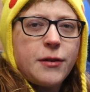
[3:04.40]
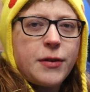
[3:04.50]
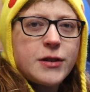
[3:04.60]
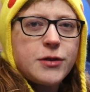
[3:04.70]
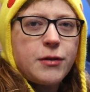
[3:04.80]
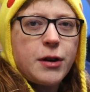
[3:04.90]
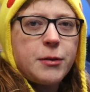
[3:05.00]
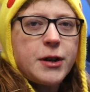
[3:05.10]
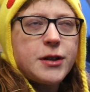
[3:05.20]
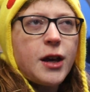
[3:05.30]
if that's the right
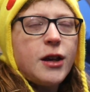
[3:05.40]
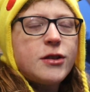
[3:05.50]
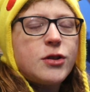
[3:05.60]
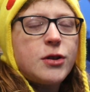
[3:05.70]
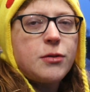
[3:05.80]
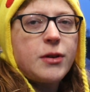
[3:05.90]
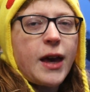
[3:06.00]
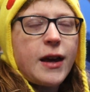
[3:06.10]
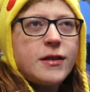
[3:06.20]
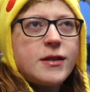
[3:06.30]
word, to
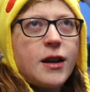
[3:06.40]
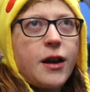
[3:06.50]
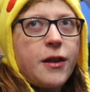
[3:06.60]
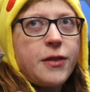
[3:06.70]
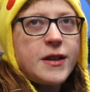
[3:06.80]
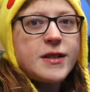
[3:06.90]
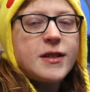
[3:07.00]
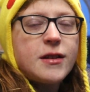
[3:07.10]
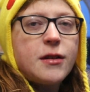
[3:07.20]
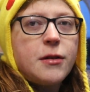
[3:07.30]
get
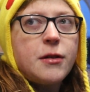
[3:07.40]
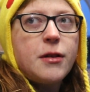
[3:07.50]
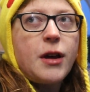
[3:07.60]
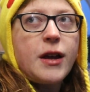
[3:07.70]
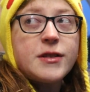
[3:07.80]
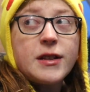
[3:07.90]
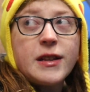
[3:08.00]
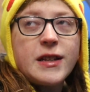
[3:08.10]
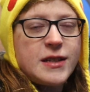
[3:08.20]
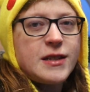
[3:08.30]
this as a
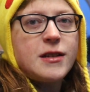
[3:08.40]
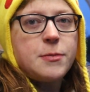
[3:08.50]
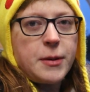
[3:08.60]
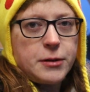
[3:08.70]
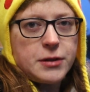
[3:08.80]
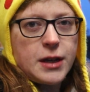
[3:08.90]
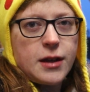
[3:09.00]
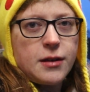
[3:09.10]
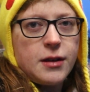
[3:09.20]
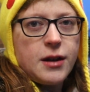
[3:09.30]
listed
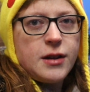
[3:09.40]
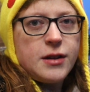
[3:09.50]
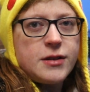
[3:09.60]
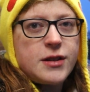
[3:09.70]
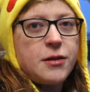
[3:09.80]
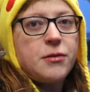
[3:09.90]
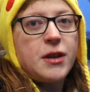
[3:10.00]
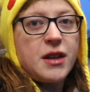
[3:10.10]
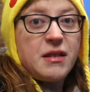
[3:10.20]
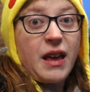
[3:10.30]
building so
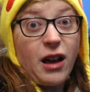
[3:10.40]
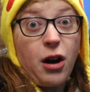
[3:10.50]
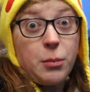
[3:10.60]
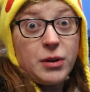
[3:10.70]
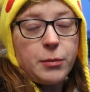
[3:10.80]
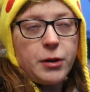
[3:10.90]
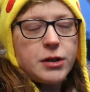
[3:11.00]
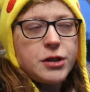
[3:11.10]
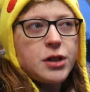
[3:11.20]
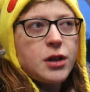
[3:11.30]
that it can't be
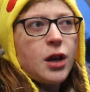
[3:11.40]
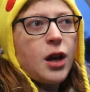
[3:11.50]
demolished.